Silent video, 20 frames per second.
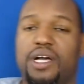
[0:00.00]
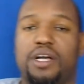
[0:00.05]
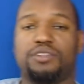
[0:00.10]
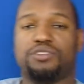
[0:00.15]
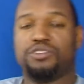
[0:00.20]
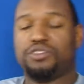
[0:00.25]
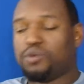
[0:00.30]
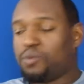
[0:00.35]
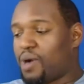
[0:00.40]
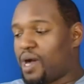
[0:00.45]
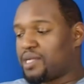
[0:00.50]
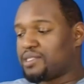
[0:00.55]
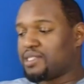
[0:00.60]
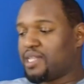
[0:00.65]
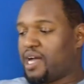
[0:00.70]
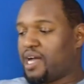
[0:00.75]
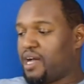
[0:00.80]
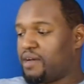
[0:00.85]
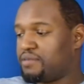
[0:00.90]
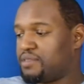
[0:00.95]
allows you to watch
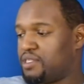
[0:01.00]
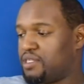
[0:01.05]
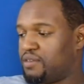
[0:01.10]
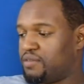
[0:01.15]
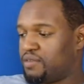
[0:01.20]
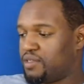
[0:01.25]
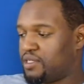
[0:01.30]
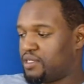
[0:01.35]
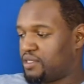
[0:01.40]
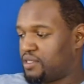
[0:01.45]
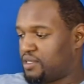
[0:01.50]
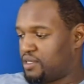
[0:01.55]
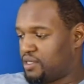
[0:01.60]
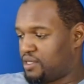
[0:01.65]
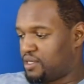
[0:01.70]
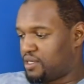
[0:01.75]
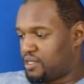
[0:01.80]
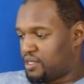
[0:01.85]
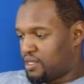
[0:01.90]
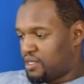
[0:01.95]
live TV,
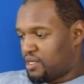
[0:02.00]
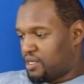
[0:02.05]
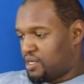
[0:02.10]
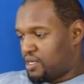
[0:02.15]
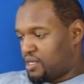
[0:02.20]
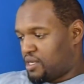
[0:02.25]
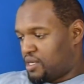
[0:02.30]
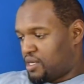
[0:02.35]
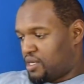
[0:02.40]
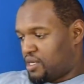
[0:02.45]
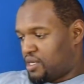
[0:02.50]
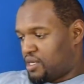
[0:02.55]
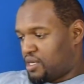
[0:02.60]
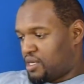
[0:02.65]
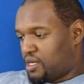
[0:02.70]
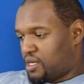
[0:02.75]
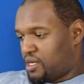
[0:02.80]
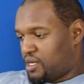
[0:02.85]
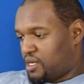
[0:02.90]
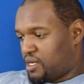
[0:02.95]

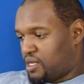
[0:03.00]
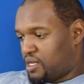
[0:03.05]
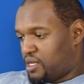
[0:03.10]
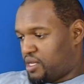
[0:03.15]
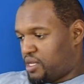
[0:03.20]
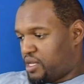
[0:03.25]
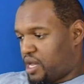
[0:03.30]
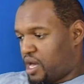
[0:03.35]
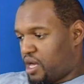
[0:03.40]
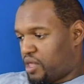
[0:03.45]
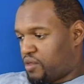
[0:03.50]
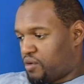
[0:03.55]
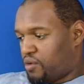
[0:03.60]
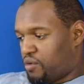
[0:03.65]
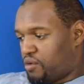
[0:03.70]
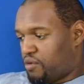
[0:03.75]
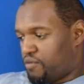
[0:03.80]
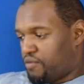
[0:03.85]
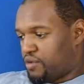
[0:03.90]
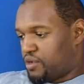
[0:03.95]
and now they're
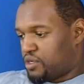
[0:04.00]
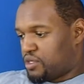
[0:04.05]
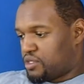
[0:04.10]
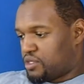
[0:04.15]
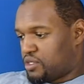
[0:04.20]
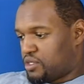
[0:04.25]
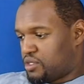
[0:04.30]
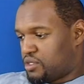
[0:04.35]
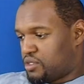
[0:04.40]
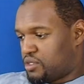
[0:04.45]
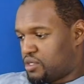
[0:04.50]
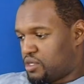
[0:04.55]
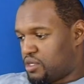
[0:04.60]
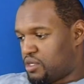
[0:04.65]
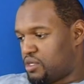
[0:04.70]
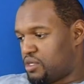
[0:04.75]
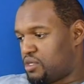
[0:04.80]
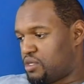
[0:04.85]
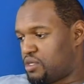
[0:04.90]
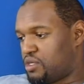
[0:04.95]
on version
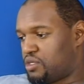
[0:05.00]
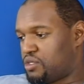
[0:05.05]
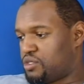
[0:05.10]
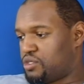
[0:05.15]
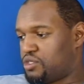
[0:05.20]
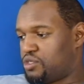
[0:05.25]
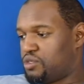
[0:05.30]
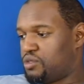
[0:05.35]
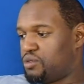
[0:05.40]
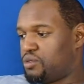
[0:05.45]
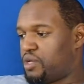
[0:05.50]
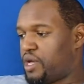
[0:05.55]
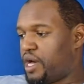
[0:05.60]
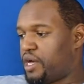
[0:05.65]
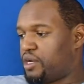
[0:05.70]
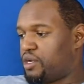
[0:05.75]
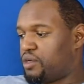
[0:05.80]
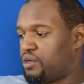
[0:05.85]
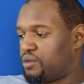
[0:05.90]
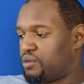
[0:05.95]

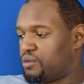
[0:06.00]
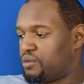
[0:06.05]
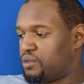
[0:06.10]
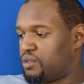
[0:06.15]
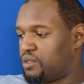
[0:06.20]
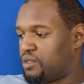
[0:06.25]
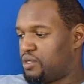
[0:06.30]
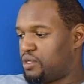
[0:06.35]
2.0.66,